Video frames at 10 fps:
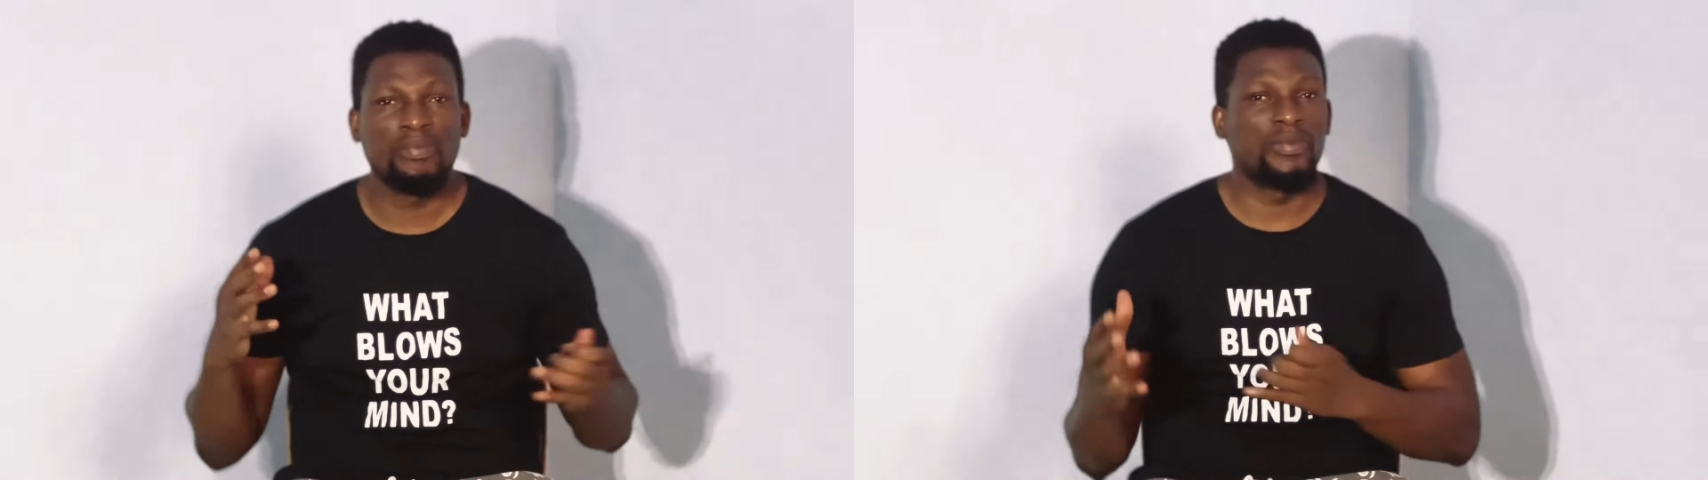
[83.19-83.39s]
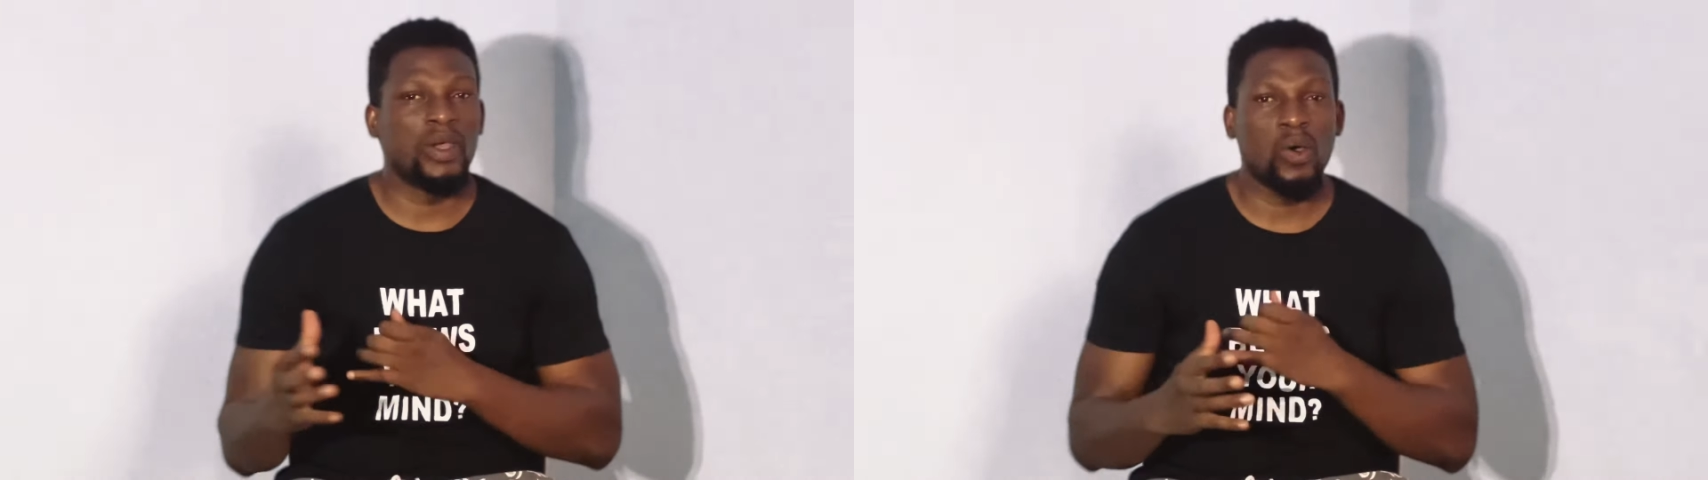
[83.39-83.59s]

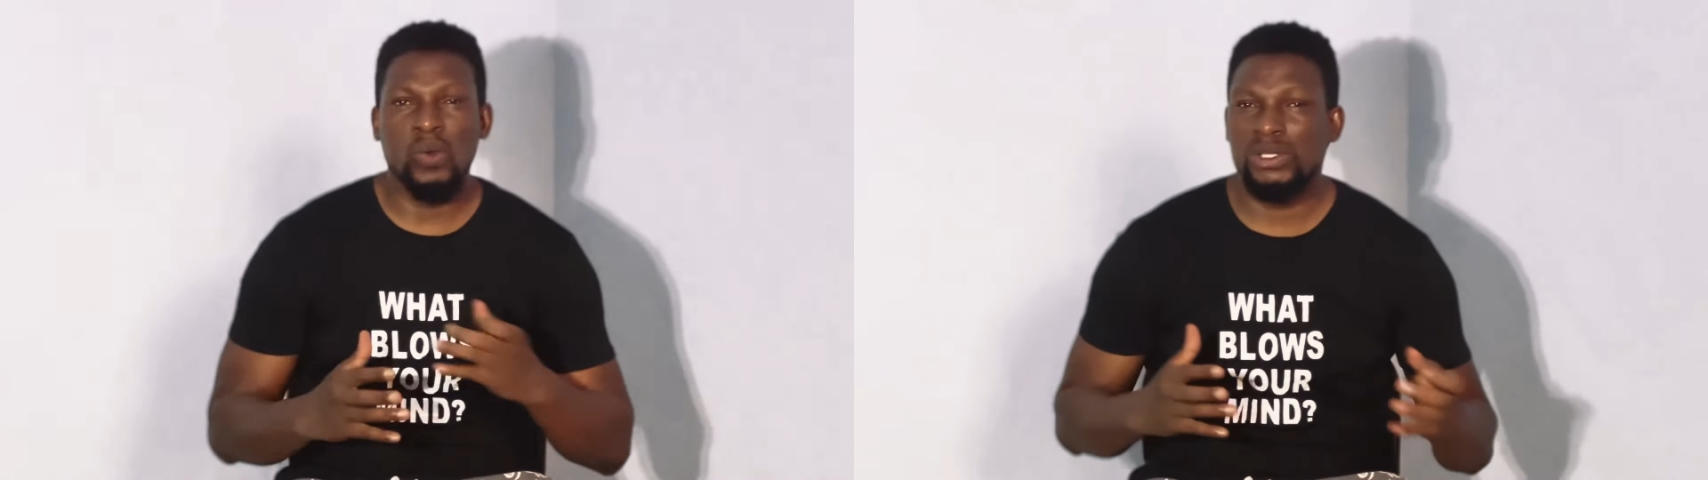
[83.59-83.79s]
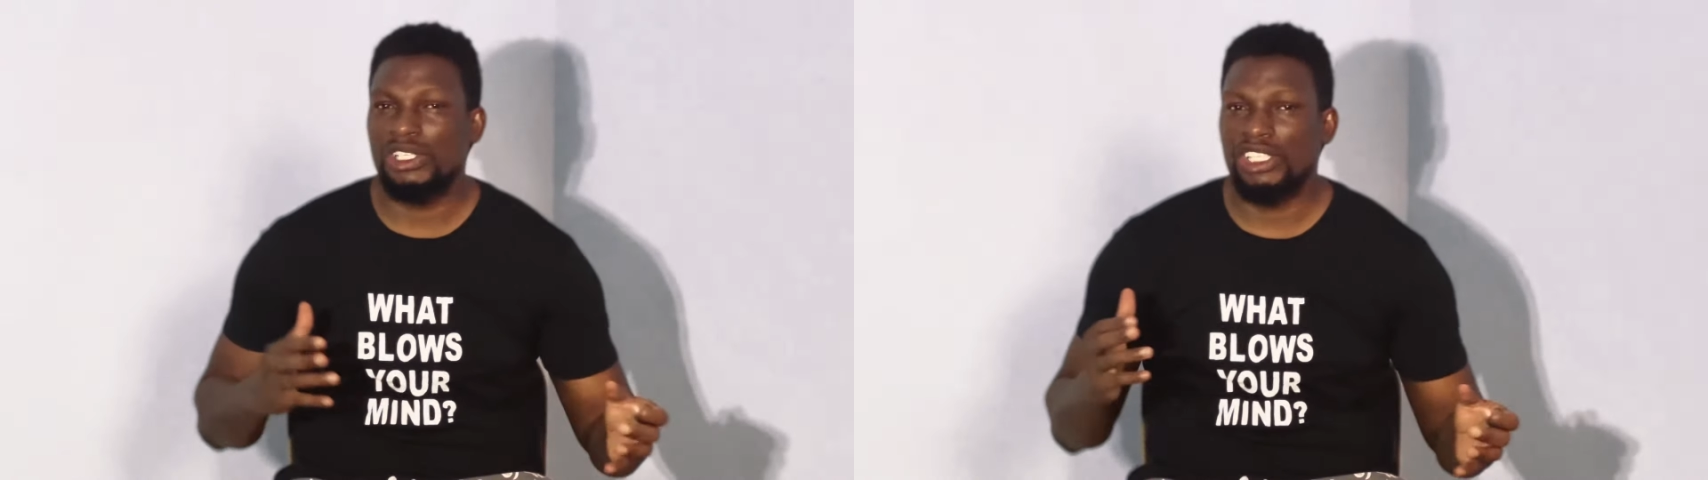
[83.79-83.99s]
they
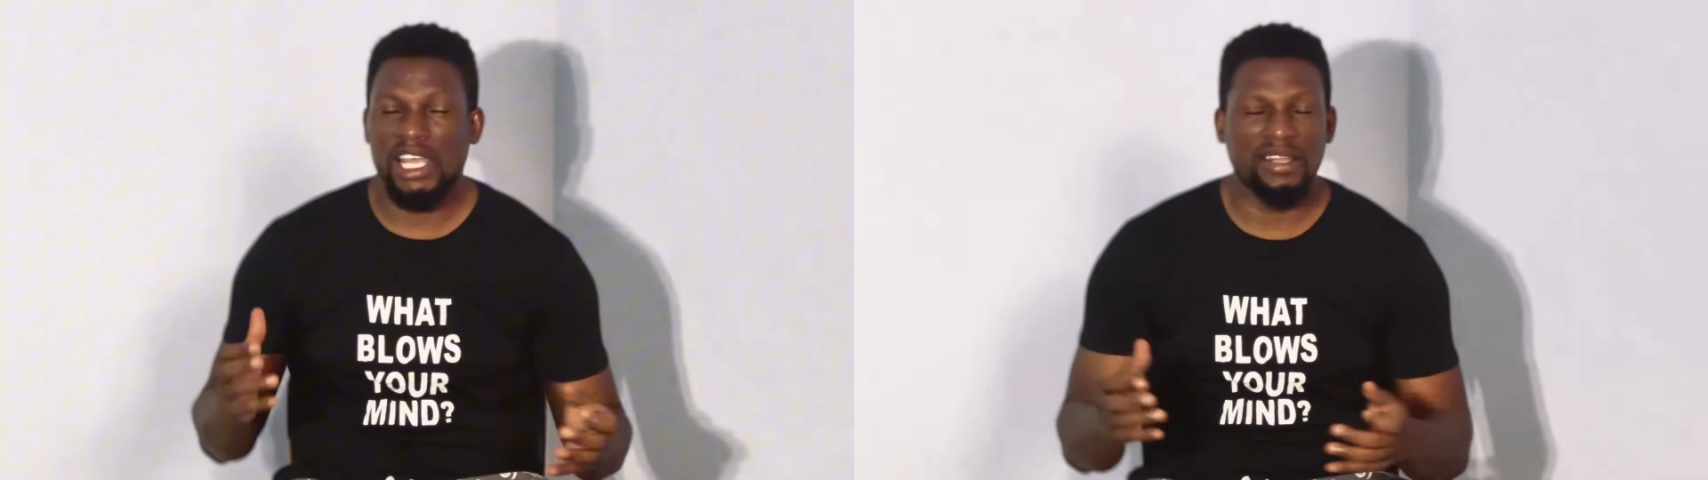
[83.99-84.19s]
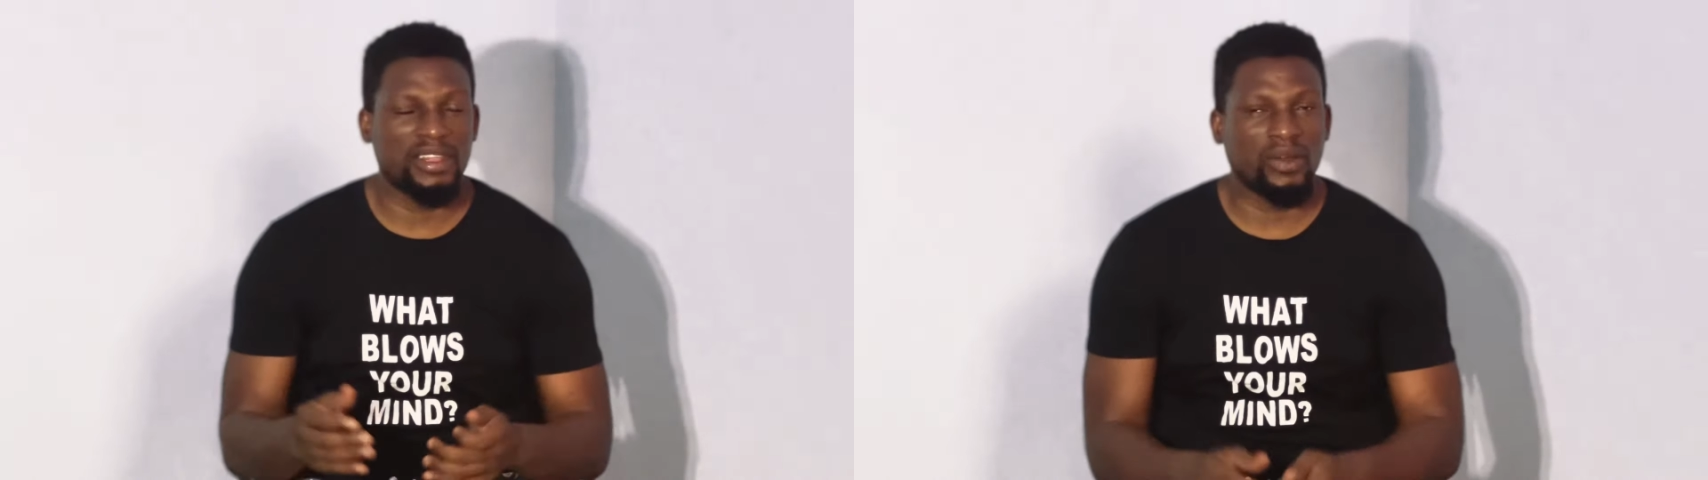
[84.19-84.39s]
always
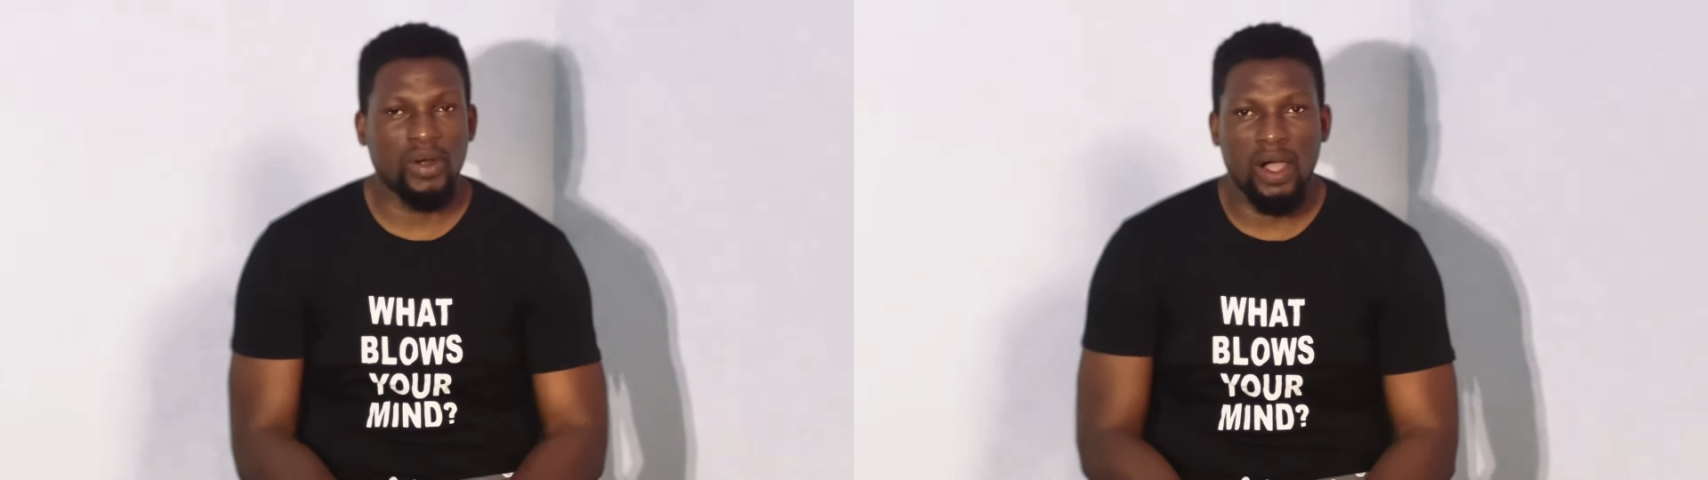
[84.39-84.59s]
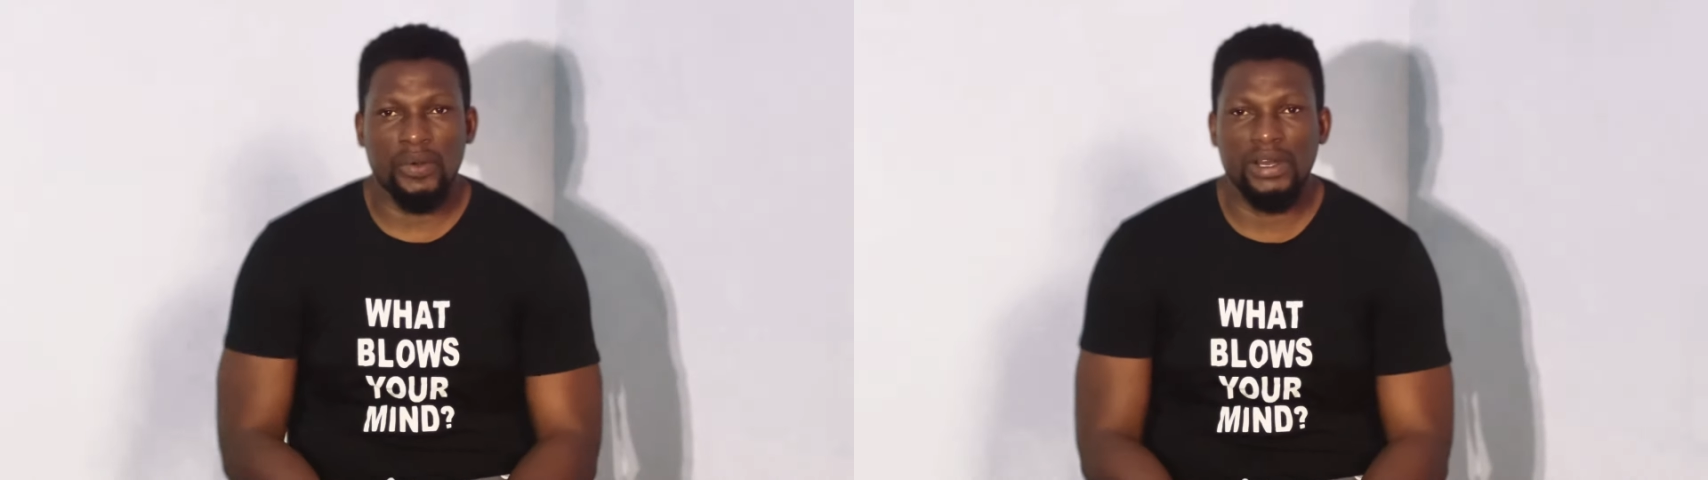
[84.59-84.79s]
shake the
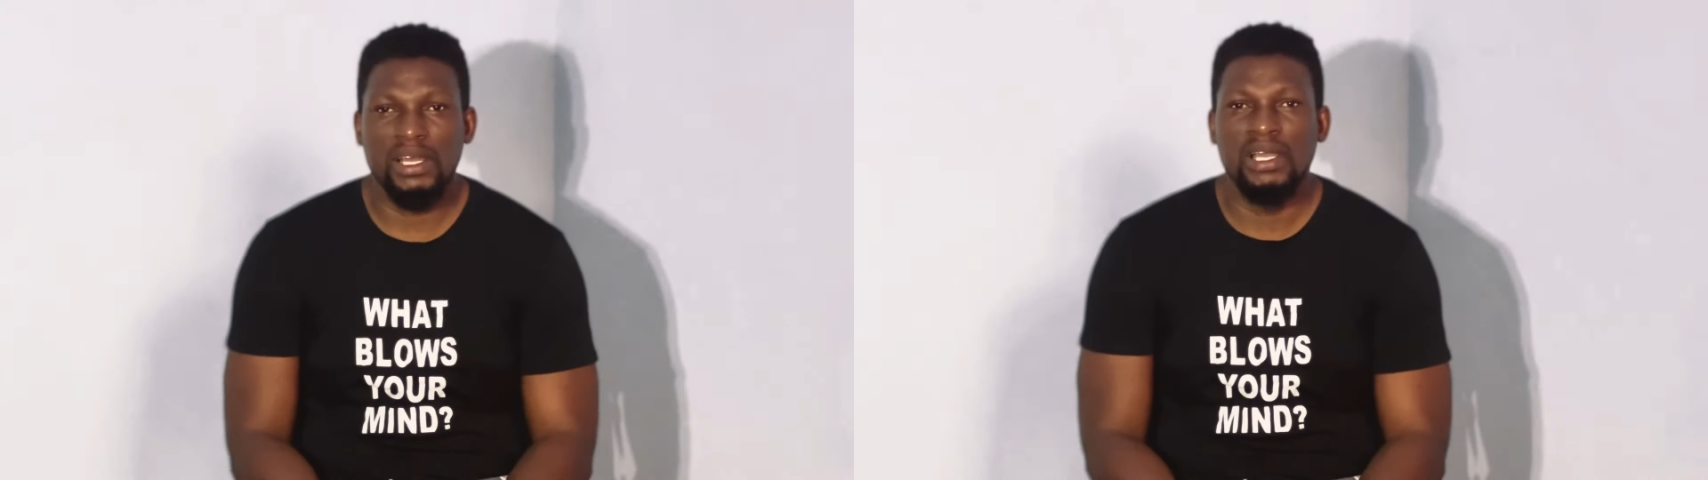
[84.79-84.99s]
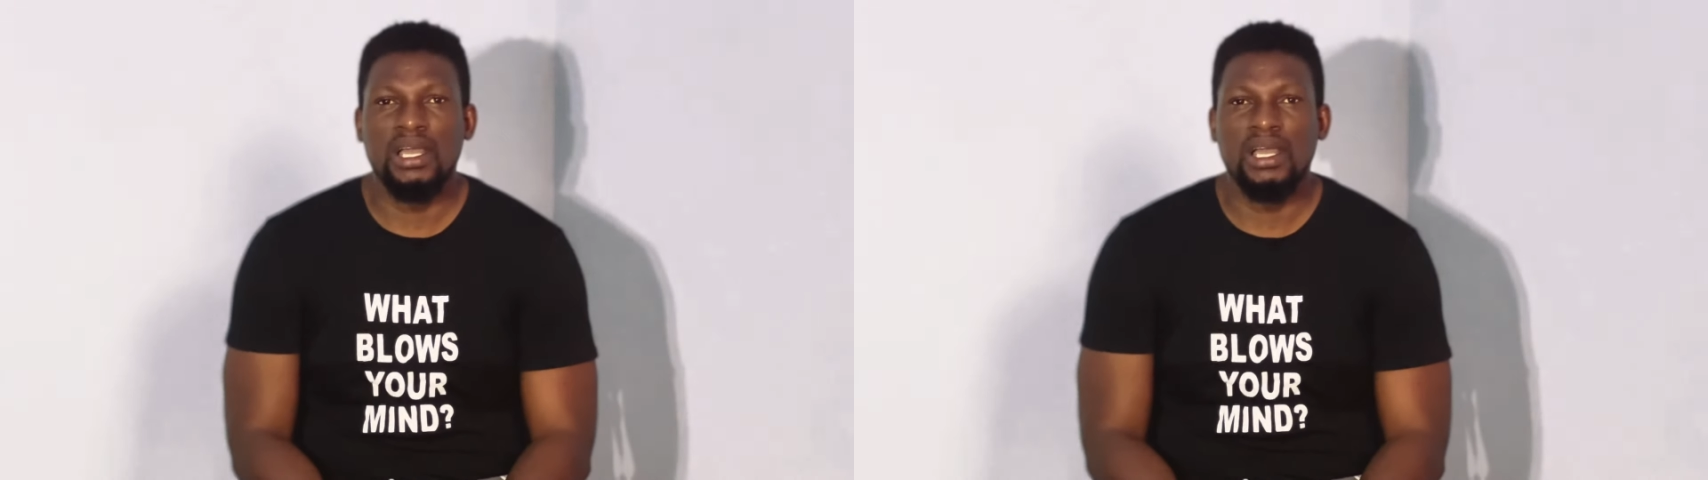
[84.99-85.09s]
crowd